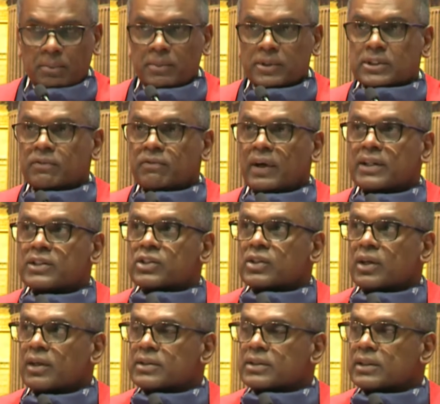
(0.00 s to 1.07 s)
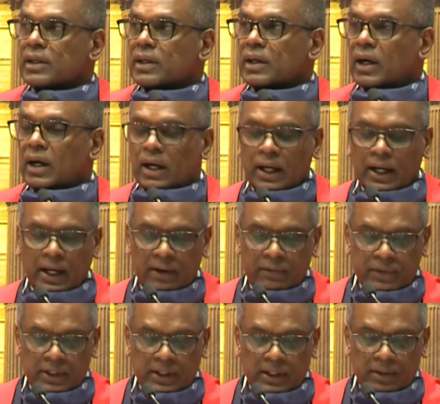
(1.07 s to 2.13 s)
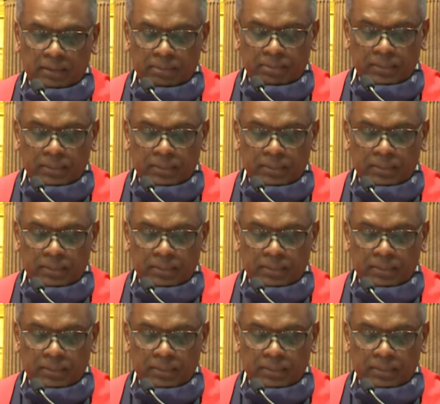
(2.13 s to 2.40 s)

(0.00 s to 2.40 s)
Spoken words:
Mr. Vice-Chancellor, I have the